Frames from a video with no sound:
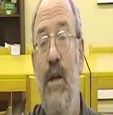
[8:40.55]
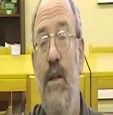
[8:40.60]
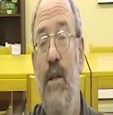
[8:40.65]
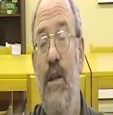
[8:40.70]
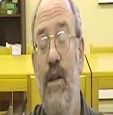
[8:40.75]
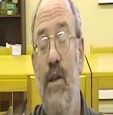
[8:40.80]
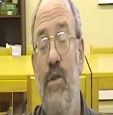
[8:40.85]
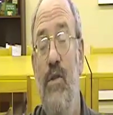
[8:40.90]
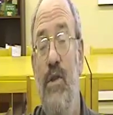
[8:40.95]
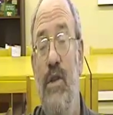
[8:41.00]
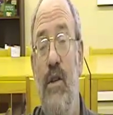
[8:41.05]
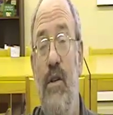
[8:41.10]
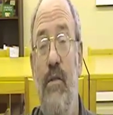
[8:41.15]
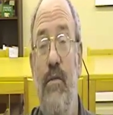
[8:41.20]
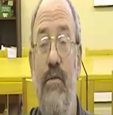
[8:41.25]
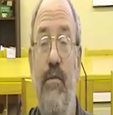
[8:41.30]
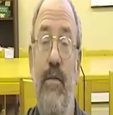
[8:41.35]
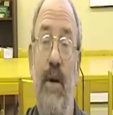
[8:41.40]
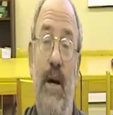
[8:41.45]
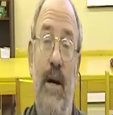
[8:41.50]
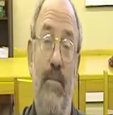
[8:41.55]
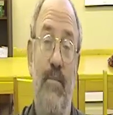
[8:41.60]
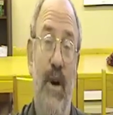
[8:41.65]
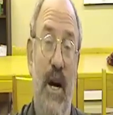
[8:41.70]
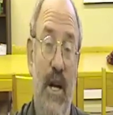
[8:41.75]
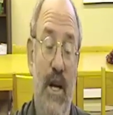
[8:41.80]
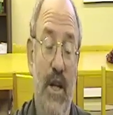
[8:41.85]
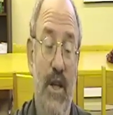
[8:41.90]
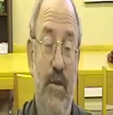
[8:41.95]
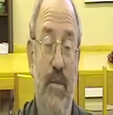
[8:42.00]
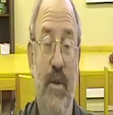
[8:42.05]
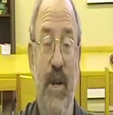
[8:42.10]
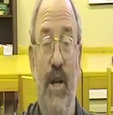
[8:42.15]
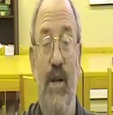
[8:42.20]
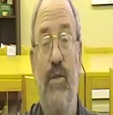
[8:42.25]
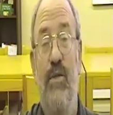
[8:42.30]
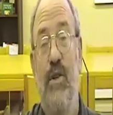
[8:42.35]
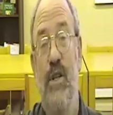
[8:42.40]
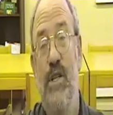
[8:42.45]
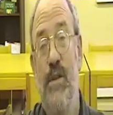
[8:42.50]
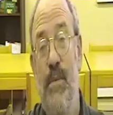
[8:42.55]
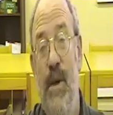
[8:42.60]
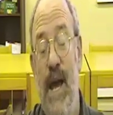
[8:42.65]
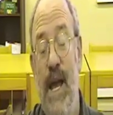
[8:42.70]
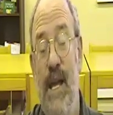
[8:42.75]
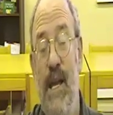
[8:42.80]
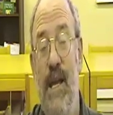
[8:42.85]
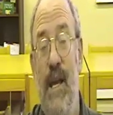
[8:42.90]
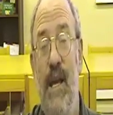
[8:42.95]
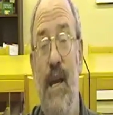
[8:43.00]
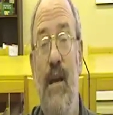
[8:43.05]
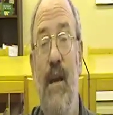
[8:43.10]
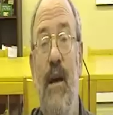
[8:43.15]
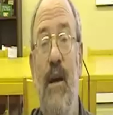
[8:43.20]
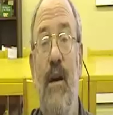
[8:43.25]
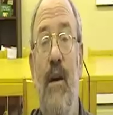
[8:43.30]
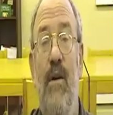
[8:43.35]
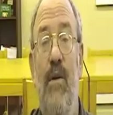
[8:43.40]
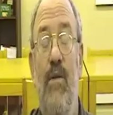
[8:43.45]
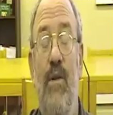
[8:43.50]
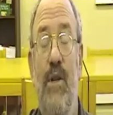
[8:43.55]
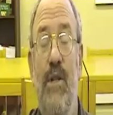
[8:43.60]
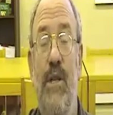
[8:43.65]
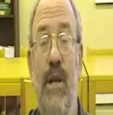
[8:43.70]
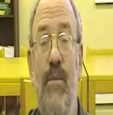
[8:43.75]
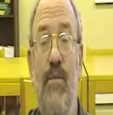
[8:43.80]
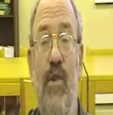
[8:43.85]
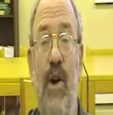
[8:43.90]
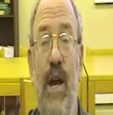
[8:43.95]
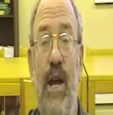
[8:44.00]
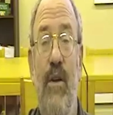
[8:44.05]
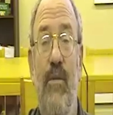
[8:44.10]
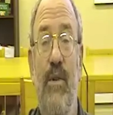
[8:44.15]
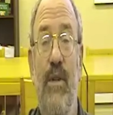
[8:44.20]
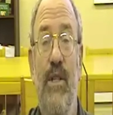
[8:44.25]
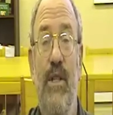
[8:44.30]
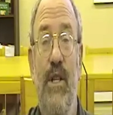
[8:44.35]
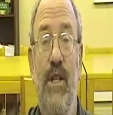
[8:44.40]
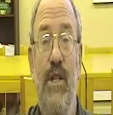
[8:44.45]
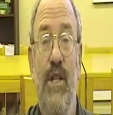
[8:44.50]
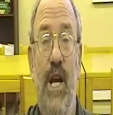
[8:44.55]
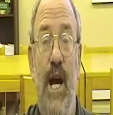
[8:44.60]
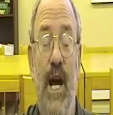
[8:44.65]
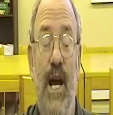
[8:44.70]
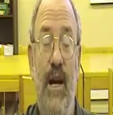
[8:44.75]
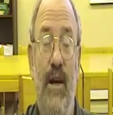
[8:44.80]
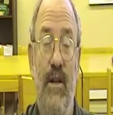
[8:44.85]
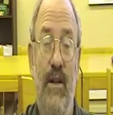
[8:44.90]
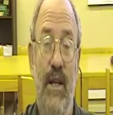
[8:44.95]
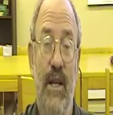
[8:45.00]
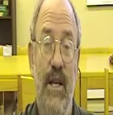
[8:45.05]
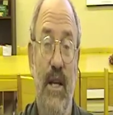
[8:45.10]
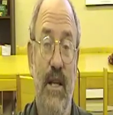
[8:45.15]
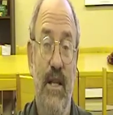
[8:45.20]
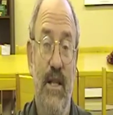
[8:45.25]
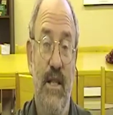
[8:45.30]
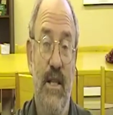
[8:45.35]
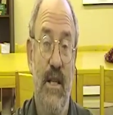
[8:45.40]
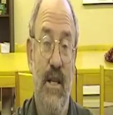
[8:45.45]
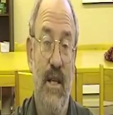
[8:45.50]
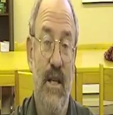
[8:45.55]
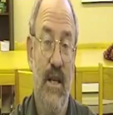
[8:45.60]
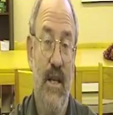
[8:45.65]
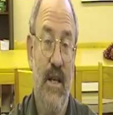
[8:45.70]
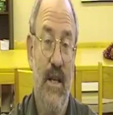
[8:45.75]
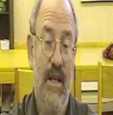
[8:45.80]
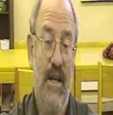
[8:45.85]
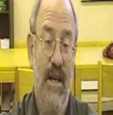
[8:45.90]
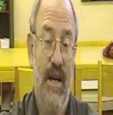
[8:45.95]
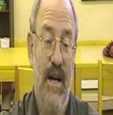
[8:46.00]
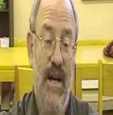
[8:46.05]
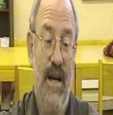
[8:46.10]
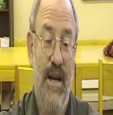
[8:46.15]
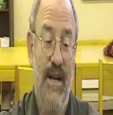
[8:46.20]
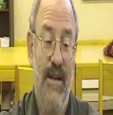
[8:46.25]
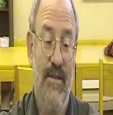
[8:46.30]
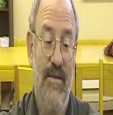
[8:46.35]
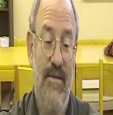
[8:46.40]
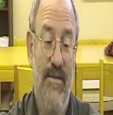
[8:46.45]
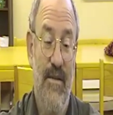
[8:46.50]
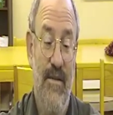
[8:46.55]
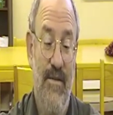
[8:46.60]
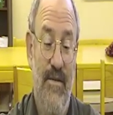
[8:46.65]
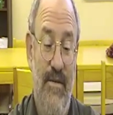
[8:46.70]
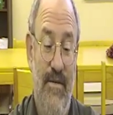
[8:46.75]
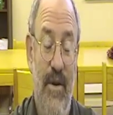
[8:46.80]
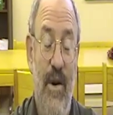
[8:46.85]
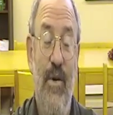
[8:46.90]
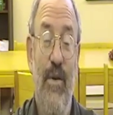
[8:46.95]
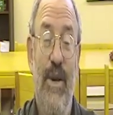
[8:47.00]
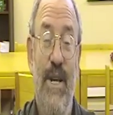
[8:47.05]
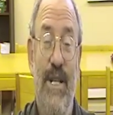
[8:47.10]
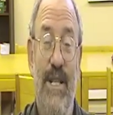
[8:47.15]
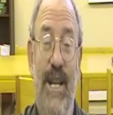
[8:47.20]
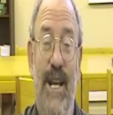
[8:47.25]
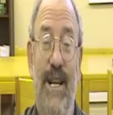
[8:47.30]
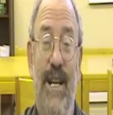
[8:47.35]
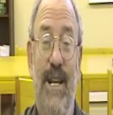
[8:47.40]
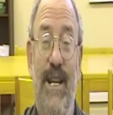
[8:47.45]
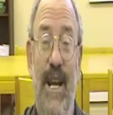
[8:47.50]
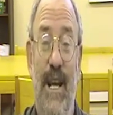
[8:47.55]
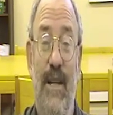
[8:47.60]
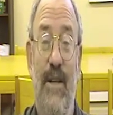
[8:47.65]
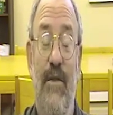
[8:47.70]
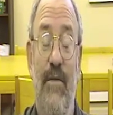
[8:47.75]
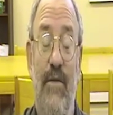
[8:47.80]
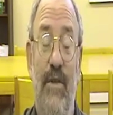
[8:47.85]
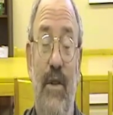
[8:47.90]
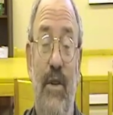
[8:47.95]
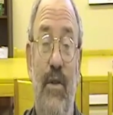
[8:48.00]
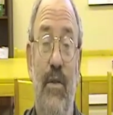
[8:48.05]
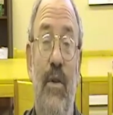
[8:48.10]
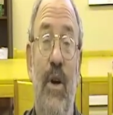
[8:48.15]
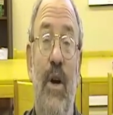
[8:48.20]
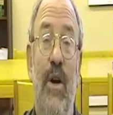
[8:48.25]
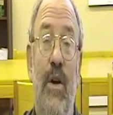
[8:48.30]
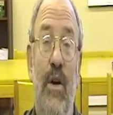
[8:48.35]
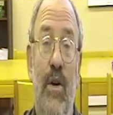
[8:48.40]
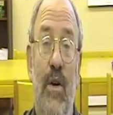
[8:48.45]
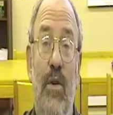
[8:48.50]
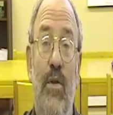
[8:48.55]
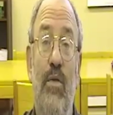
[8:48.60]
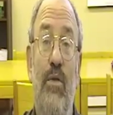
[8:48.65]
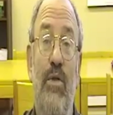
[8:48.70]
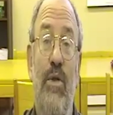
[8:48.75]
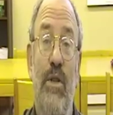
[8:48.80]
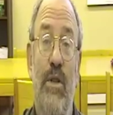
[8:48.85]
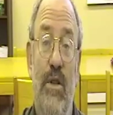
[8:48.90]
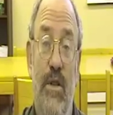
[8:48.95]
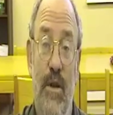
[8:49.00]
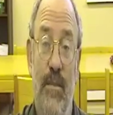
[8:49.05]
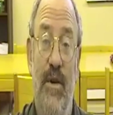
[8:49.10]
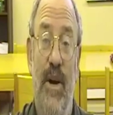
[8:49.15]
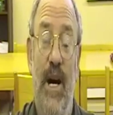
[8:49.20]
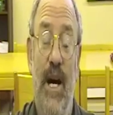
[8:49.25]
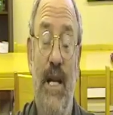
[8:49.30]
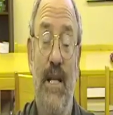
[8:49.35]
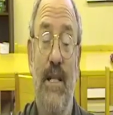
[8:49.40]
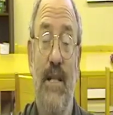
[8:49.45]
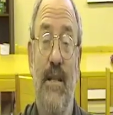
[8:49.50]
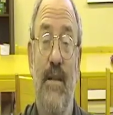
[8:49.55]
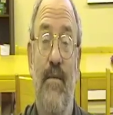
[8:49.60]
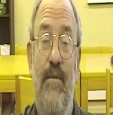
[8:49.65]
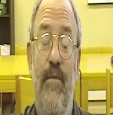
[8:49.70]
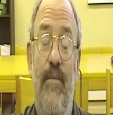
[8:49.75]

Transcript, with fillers: the use of uh, punishment or spanking or some way in which the child is uh, focused and attentive to who's the boss.